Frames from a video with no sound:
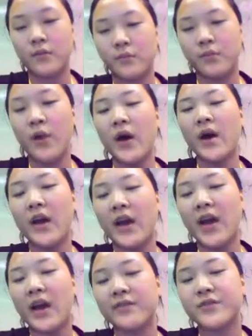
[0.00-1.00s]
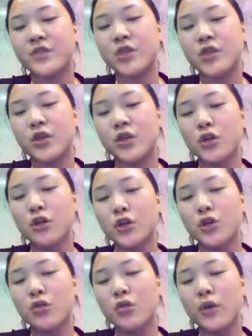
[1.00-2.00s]
But I have
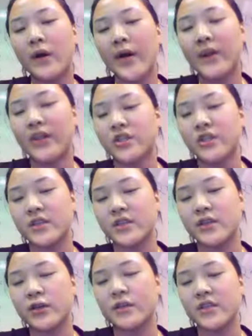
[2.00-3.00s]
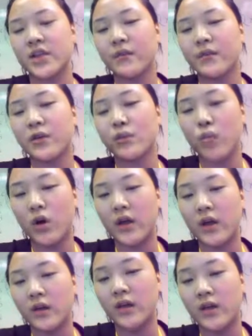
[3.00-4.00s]
2 H's, so it's going to be
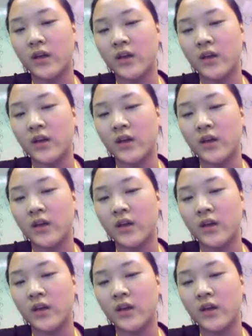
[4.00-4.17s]
1.